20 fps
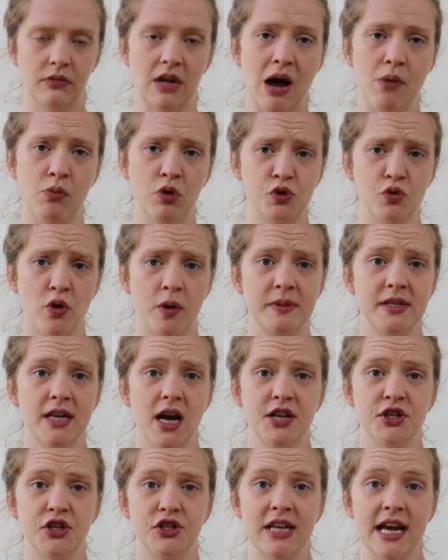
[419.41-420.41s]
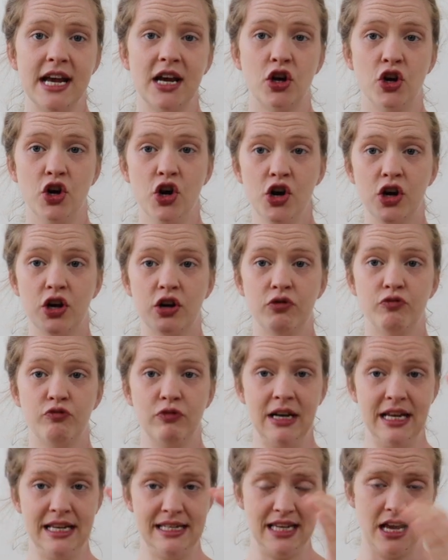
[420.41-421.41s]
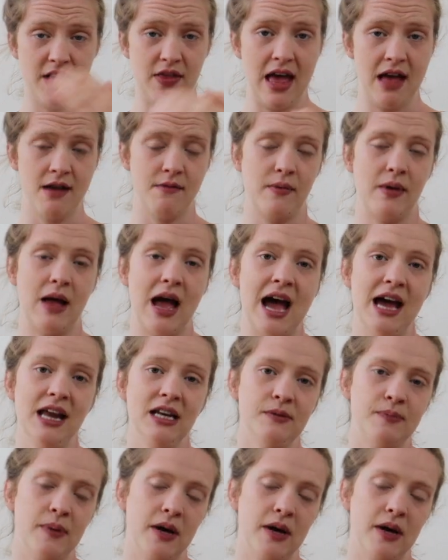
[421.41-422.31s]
And we'll swap sides. So take a hook, release the other hand,